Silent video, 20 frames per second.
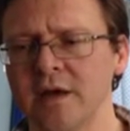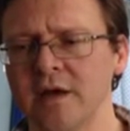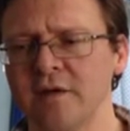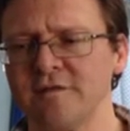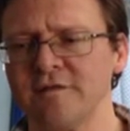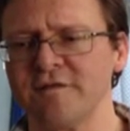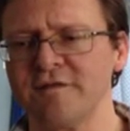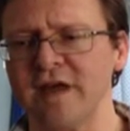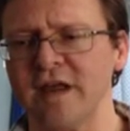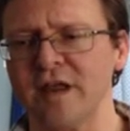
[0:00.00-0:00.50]

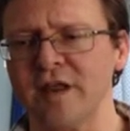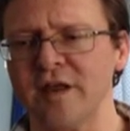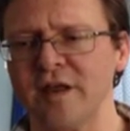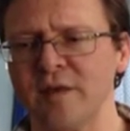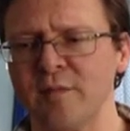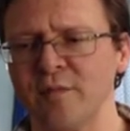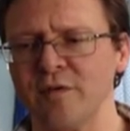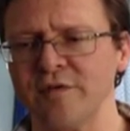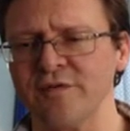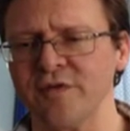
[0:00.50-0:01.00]
fell a
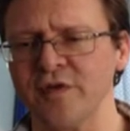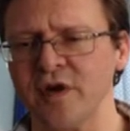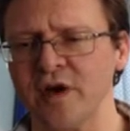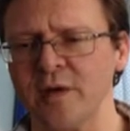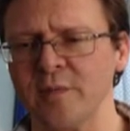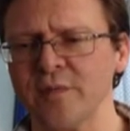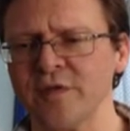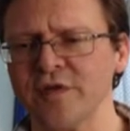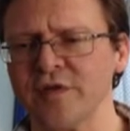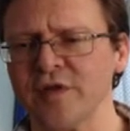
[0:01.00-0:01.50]
number of
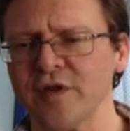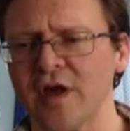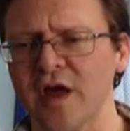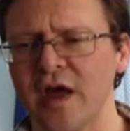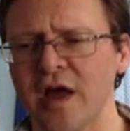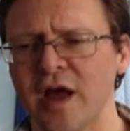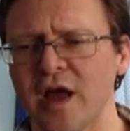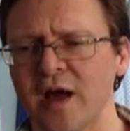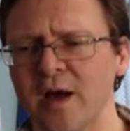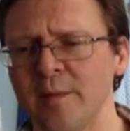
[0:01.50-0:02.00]
times,
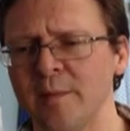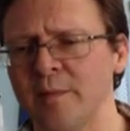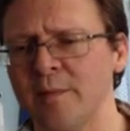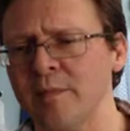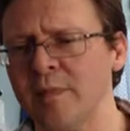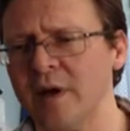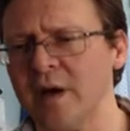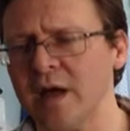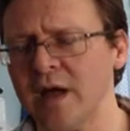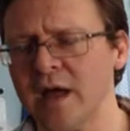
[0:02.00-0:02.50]
and